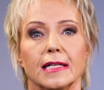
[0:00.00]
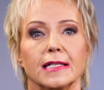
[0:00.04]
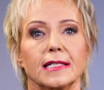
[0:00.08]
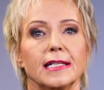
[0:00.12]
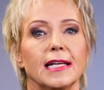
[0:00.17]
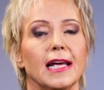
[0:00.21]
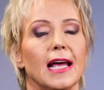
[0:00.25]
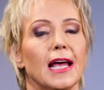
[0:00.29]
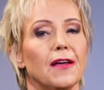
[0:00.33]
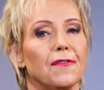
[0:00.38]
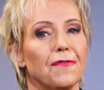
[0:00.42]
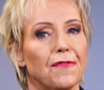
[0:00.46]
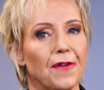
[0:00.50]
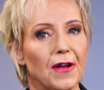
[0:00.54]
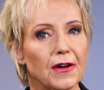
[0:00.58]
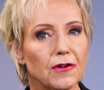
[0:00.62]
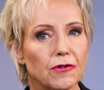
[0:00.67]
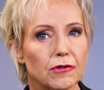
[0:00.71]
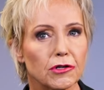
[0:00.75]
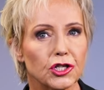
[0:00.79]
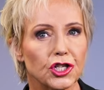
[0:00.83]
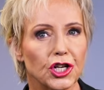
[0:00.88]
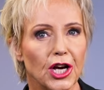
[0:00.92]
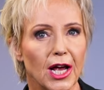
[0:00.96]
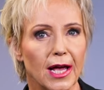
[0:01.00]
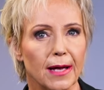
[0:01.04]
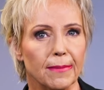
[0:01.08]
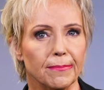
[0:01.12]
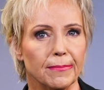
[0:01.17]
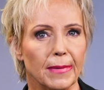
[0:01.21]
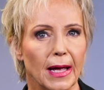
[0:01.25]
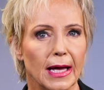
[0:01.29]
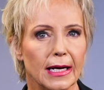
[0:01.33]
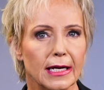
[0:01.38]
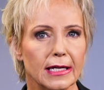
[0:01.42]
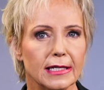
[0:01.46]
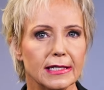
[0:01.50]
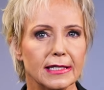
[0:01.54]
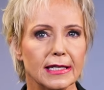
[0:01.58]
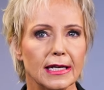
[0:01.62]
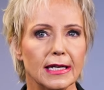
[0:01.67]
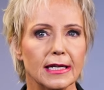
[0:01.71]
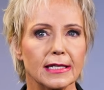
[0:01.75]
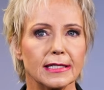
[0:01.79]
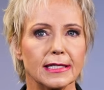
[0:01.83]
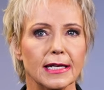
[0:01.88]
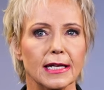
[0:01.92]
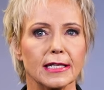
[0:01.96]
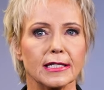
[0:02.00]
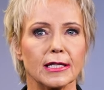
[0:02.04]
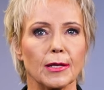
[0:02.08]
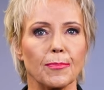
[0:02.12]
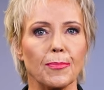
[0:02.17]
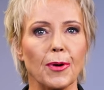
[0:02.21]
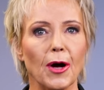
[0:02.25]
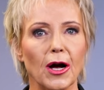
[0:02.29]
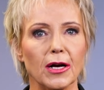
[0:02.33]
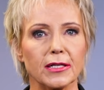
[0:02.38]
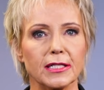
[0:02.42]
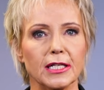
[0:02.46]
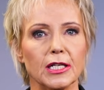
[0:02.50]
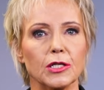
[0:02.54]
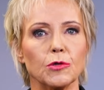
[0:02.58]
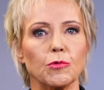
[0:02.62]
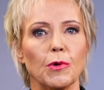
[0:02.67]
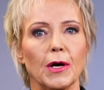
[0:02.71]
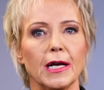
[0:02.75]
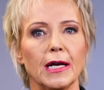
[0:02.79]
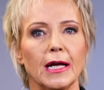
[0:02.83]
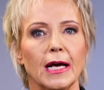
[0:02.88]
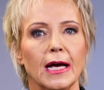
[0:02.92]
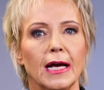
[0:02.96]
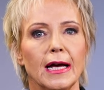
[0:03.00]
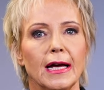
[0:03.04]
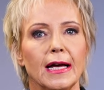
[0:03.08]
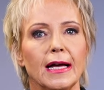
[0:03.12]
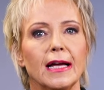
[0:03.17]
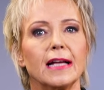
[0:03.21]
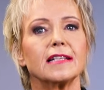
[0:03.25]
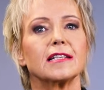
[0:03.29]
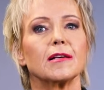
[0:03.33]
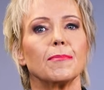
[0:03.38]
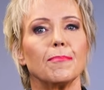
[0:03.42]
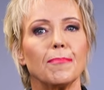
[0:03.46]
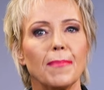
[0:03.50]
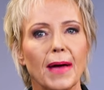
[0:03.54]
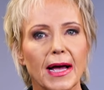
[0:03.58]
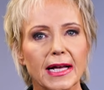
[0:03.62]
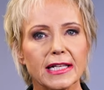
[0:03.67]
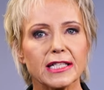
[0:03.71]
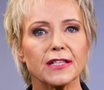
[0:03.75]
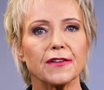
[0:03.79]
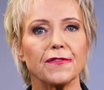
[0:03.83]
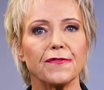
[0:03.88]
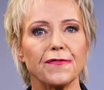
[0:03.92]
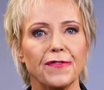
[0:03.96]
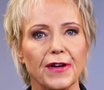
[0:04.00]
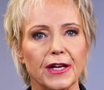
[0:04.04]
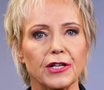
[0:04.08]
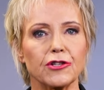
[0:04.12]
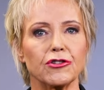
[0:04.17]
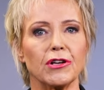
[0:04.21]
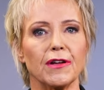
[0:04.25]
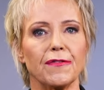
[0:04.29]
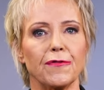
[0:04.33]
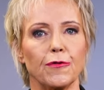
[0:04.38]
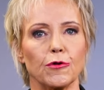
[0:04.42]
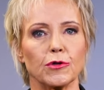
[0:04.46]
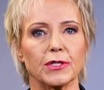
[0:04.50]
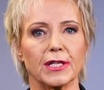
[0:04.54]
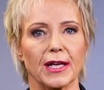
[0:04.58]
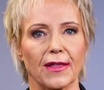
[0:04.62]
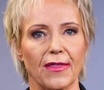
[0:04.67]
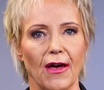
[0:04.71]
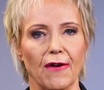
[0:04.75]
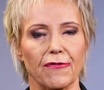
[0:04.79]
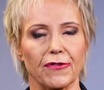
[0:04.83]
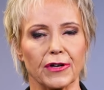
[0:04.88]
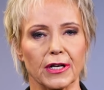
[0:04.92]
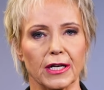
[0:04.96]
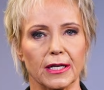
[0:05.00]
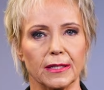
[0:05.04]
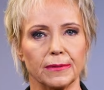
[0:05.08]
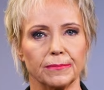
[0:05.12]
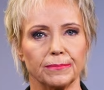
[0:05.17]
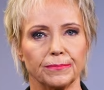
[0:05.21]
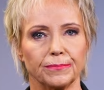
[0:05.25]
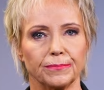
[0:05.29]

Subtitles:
DA Federal Chair Helen Ziller says the party's win is a massive victory for South Africa.